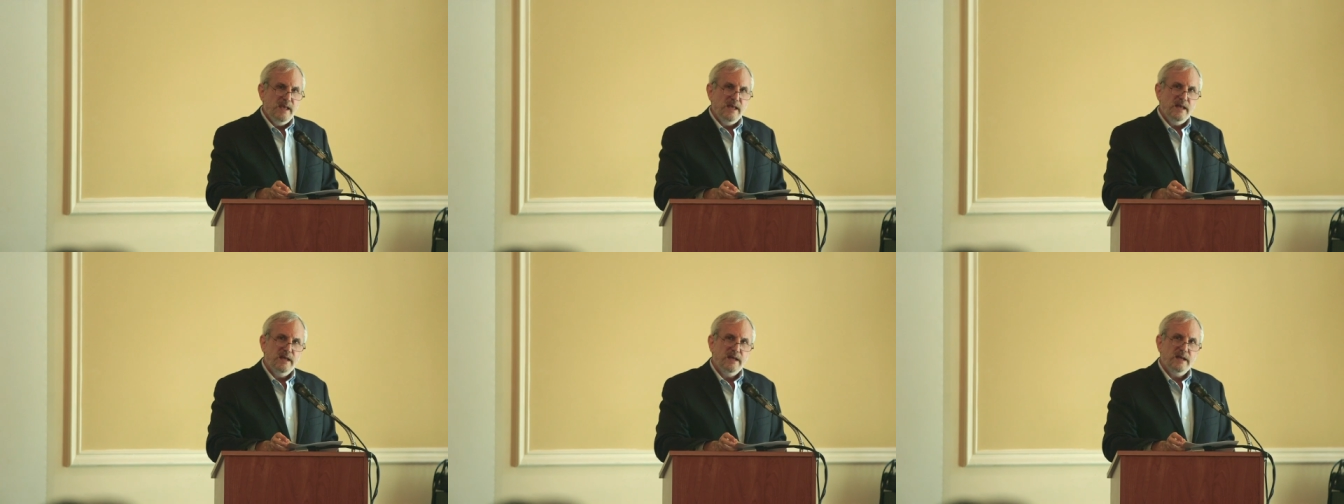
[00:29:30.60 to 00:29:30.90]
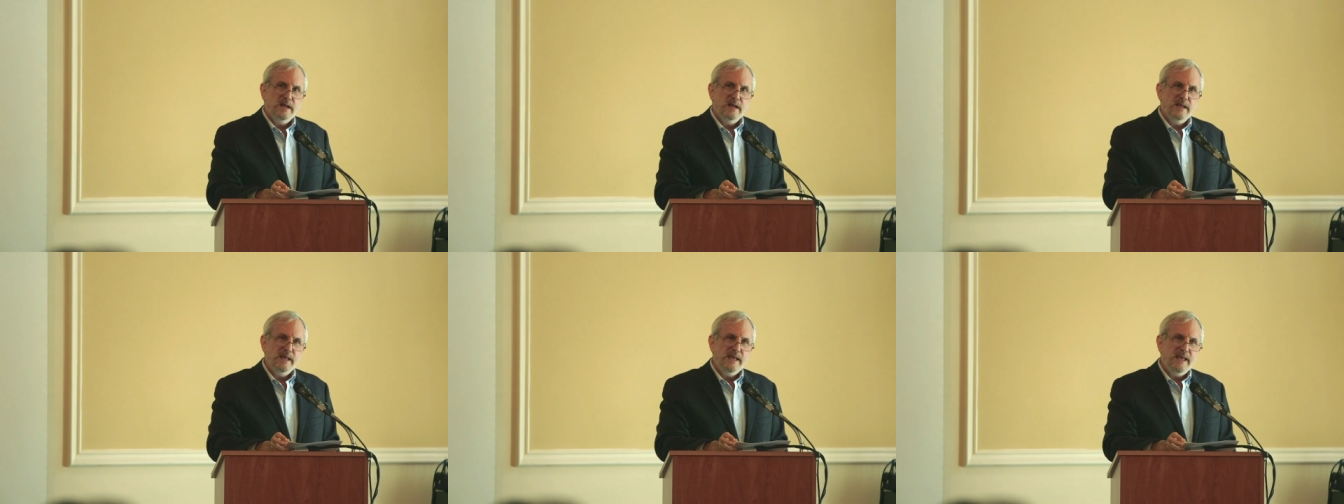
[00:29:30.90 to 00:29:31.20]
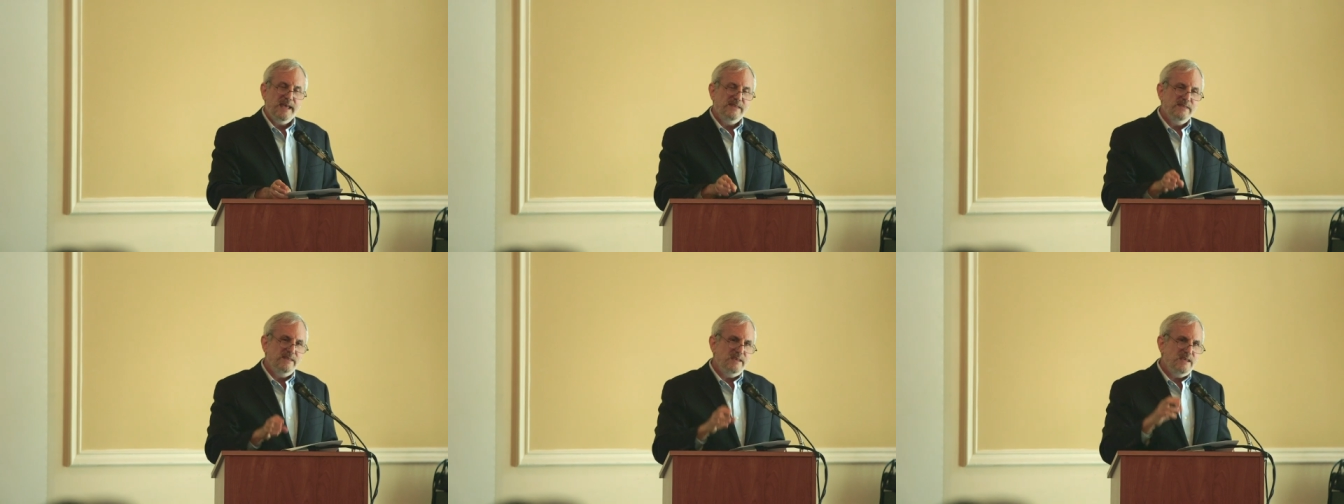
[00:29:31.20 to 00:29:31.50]
Uh,
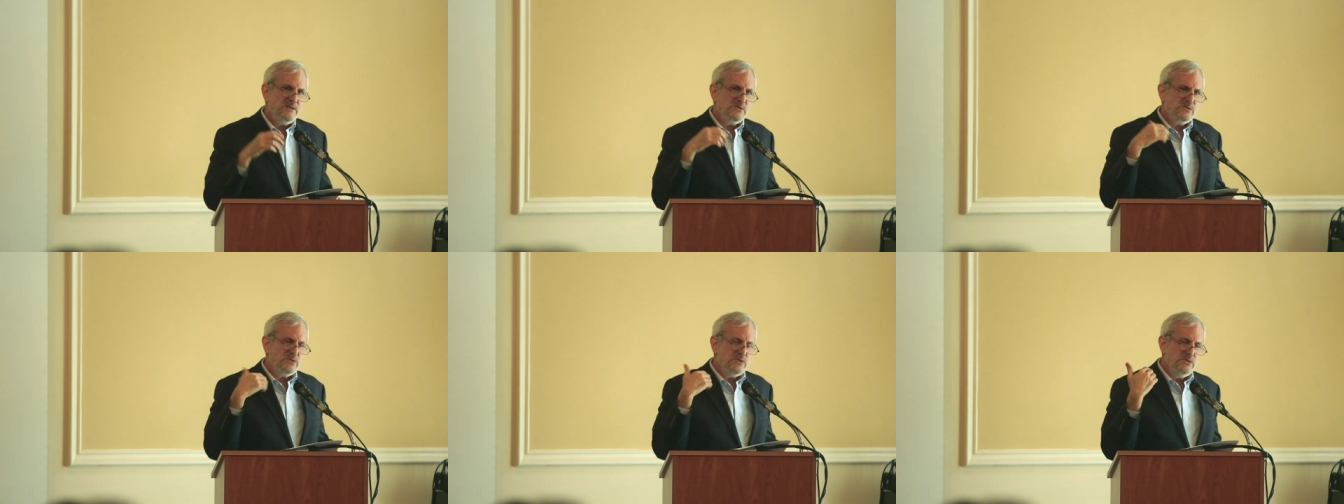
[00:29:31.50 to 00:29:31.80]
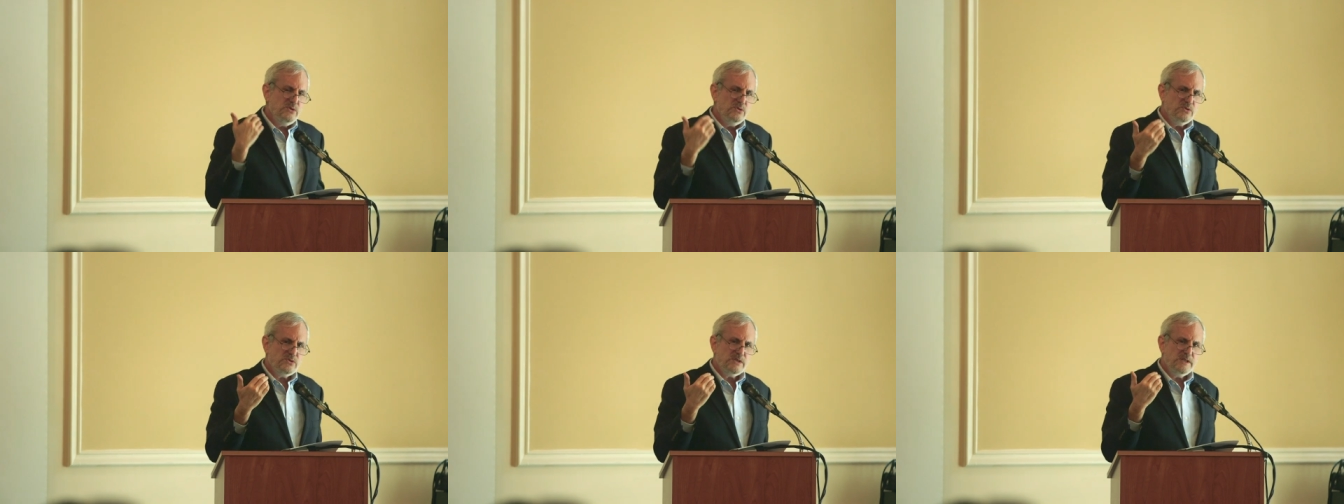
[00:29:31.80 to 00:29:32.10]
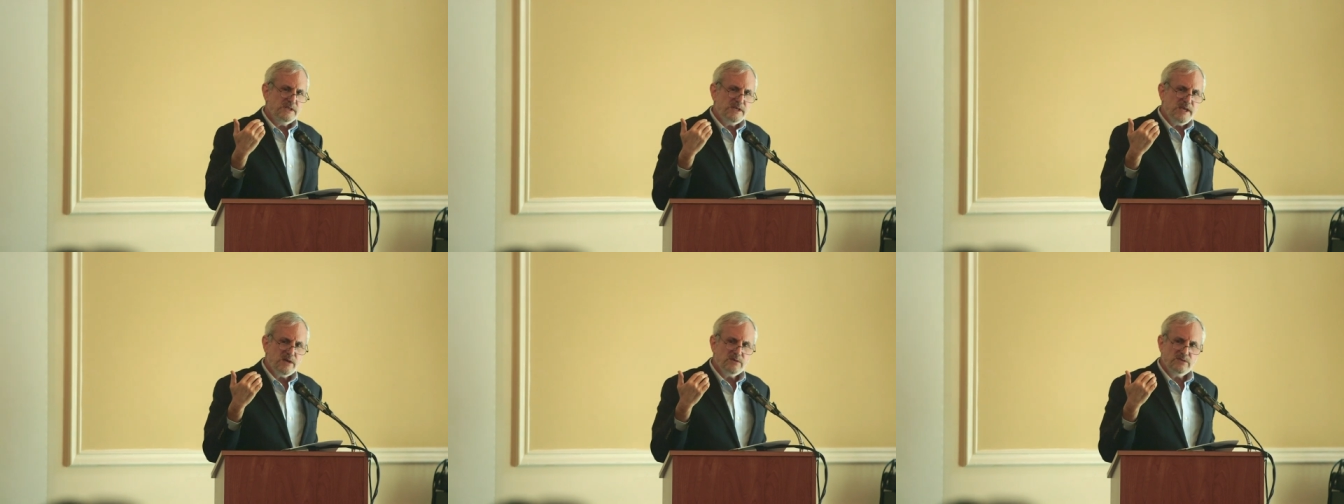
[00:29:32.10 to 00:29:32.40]
and these are usually
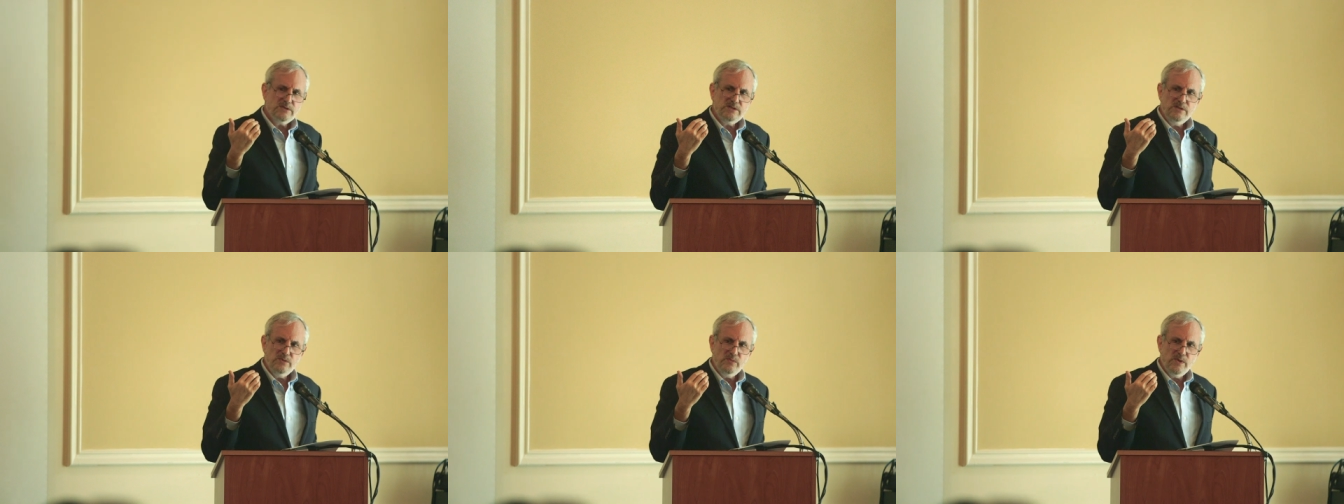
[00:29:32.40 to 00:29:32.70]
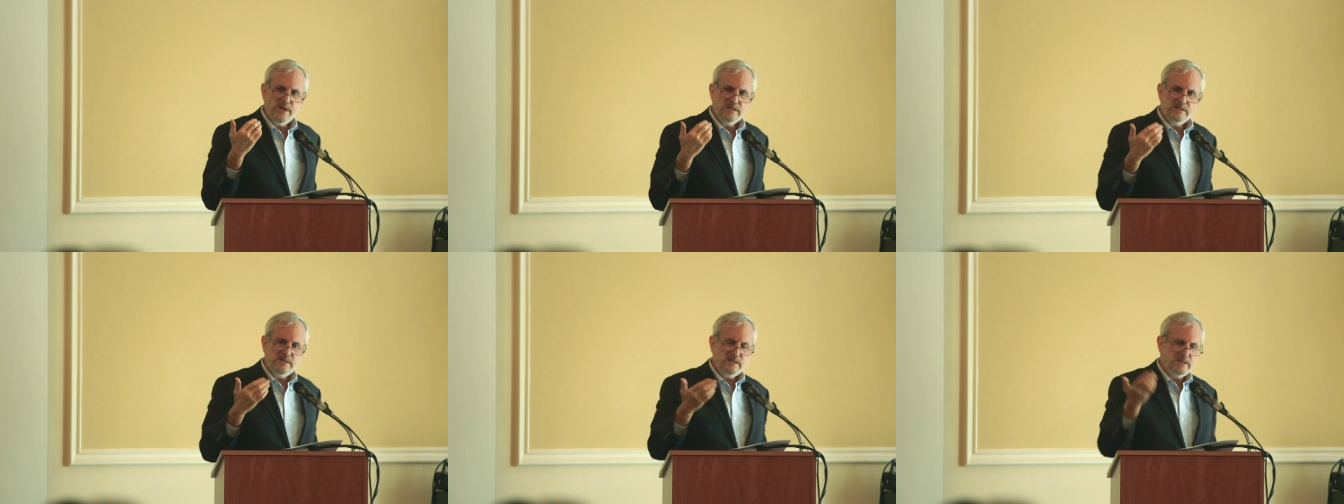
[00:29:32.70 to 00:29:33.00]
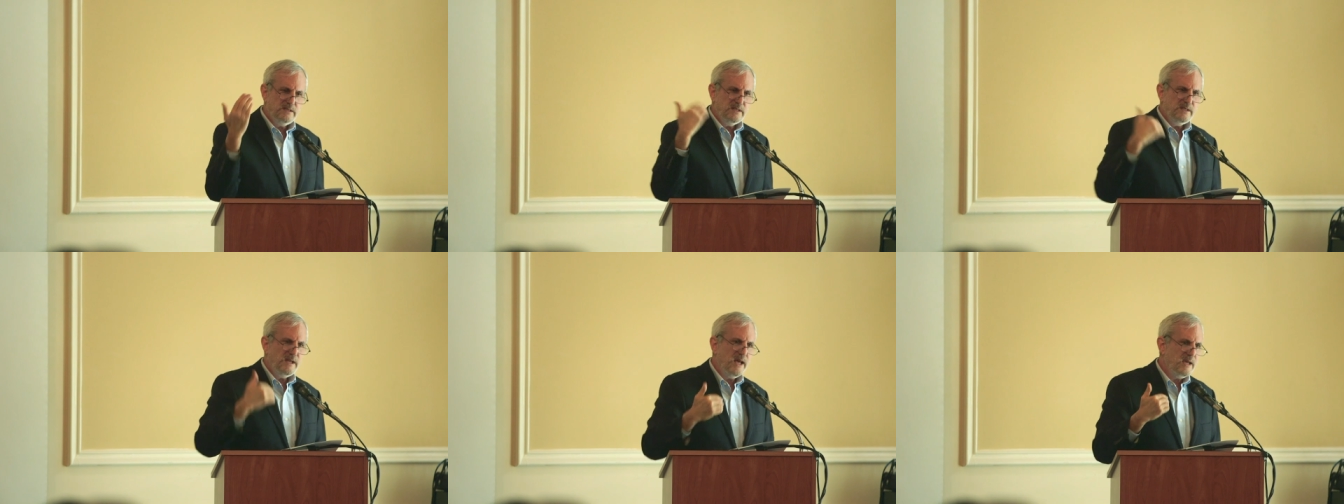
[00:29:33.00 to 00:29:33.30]
couched in ways that
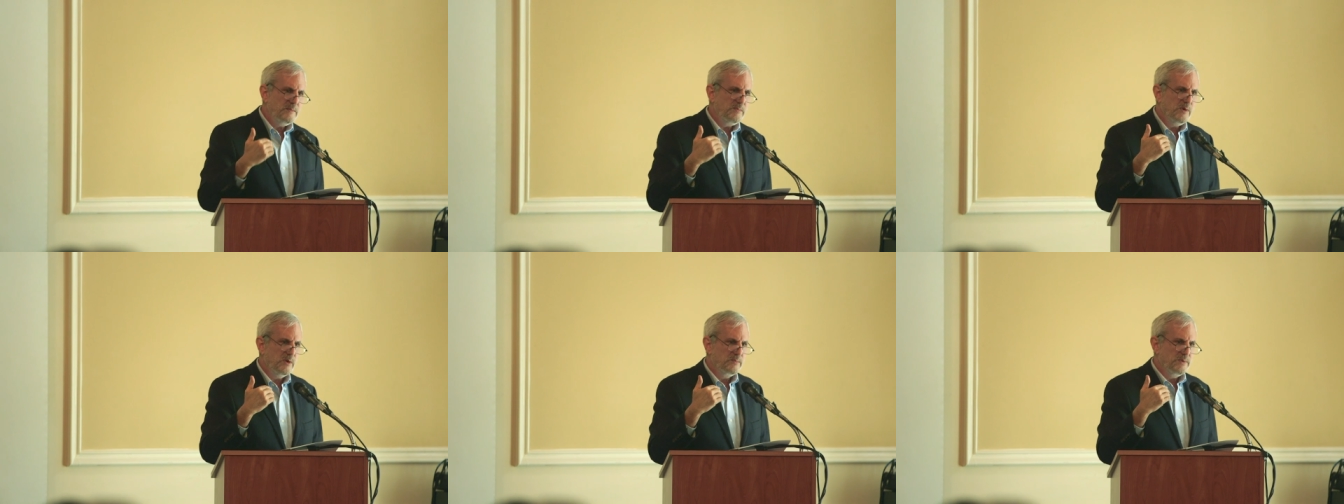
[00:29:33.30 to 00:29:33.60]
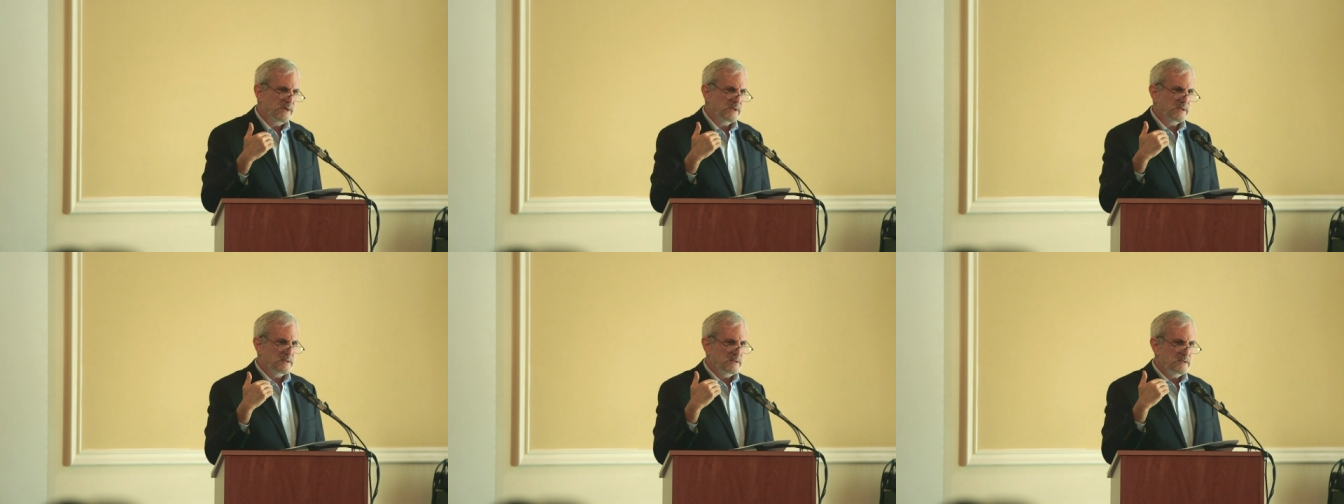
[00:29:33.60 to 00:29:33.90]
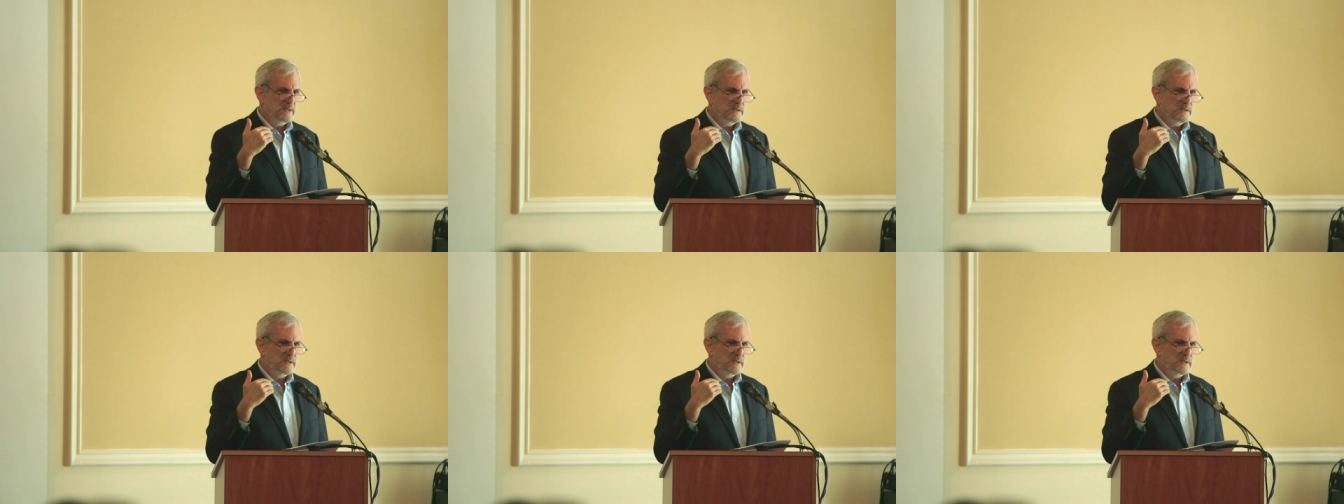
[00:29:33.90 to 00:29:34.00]
deny mobility.